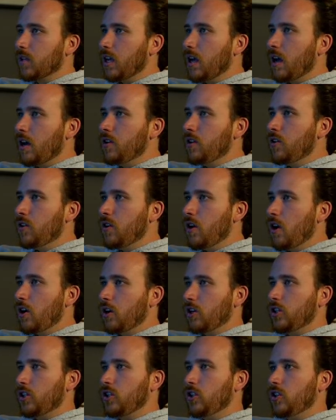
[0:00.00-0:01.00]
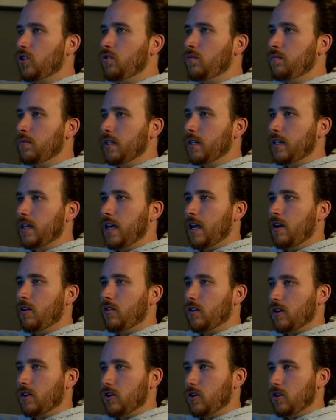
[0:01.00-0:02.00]
Under our human
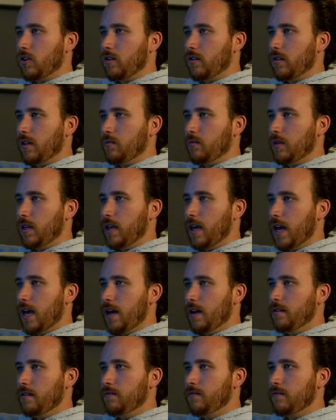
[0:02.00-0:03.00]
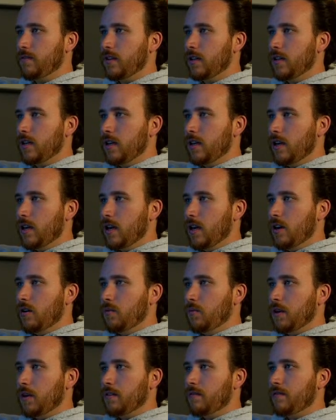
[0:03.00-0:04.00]
character that we have,
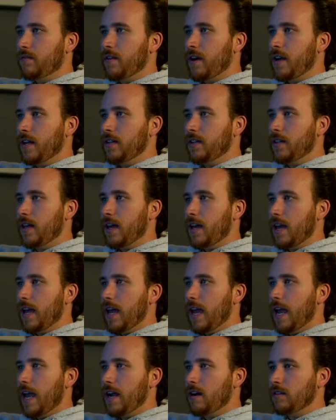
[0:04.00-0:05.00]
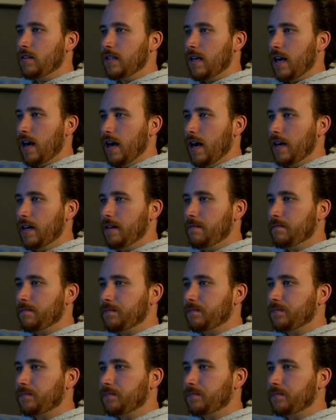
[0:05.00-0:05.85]
we can find the hair tie,